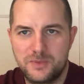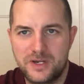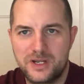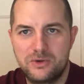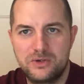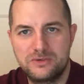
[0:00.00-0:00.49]
But
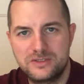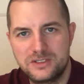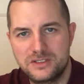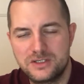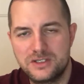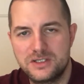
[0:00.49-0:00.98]
however,
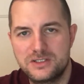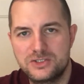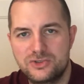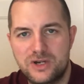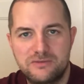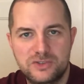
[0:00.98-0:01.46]
the
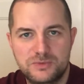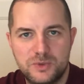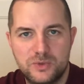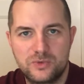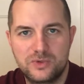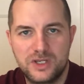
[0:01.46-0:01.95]
driver
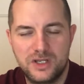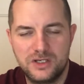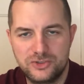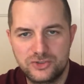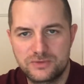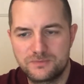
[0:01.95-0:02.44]
spoke
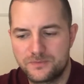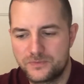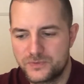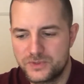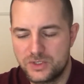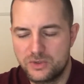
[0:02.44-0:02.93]
English,
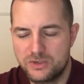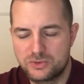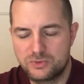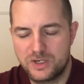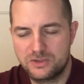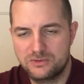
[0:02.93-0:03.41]
so that was
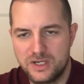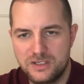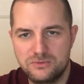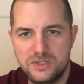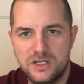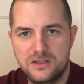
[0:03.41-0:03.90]
quite great.
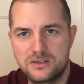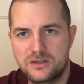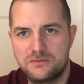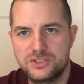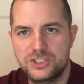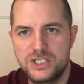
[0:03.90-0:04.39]
We had a little
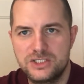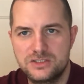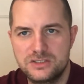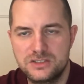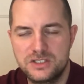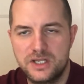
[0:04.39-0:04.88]

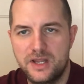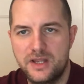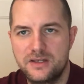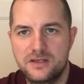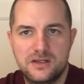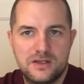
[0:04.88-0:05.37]
conversation,
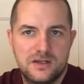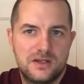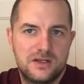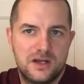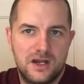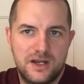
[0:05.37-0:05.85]
and
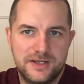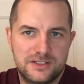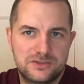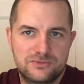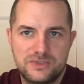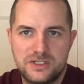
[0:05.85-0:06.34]
I get
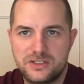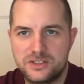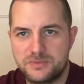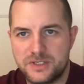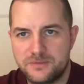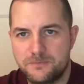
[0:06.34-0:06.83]
to read a little
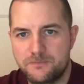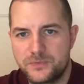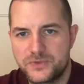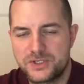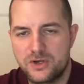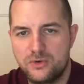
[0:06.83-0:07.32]
bit.
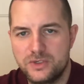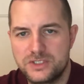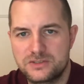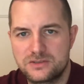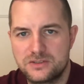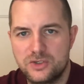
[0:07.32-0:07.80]
So
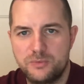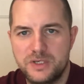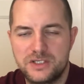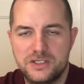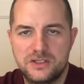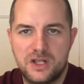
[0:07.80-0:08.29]
it's no
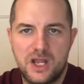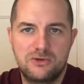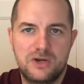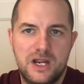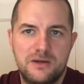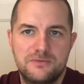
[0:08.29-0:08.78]
big deal. I
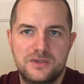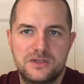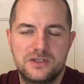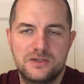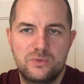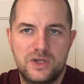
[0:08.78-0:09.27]
arrived
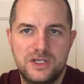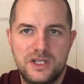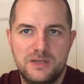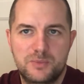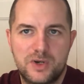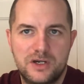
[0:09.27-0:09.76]
1 day
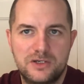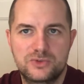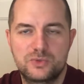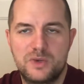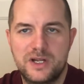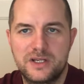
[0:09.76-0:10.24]
prior
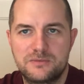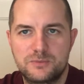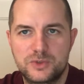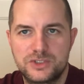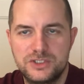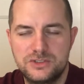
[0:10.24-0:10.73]
to my
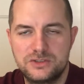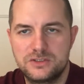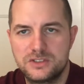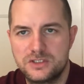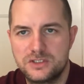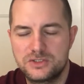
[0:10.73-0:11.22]
procedure,
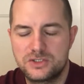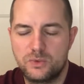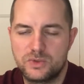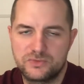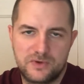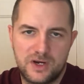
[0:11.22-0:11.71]
so
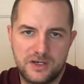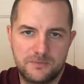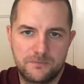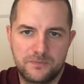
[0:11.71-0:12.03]
it's fine.